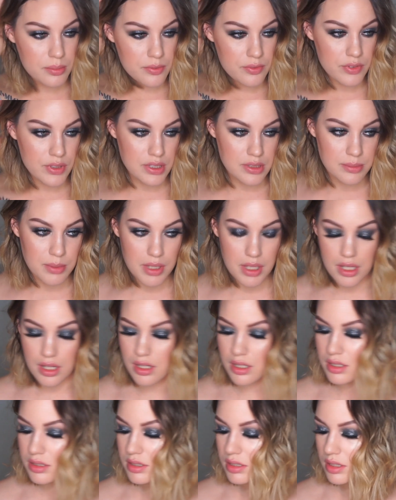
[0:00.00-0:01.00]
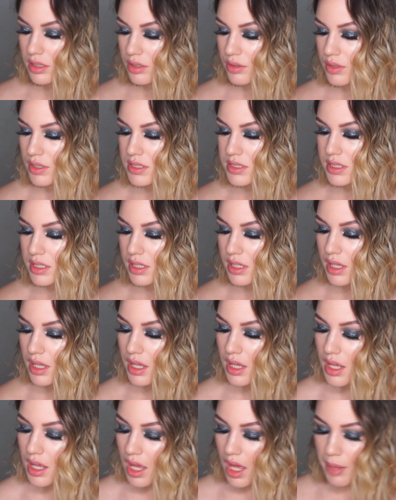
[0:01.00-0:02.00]
Fix my hair because I look crazy.
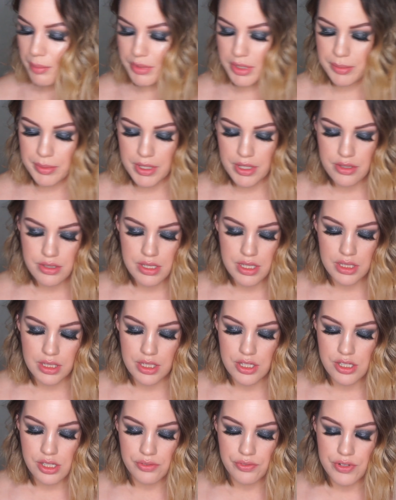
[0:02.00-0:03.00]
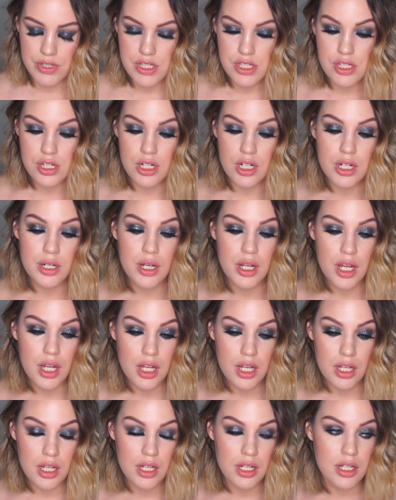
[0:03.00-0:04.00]
I'm going to be using the Jeffree
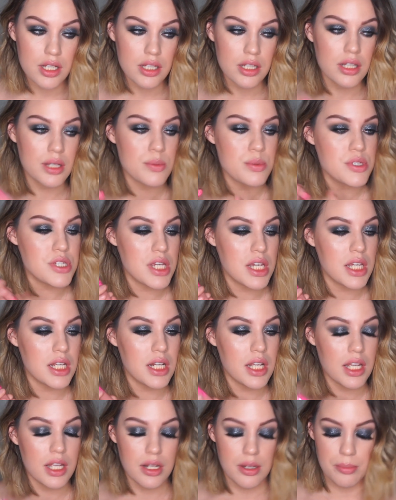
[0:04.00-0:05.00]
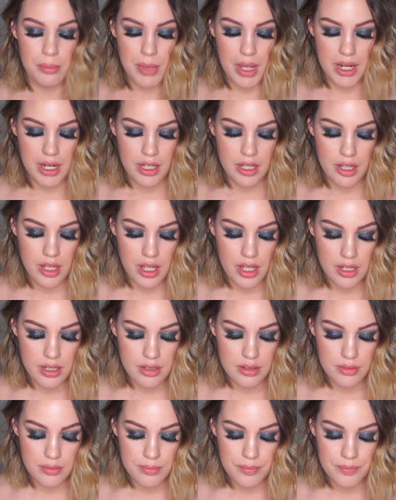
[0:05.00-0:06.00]
Star lip shade in Mannequin.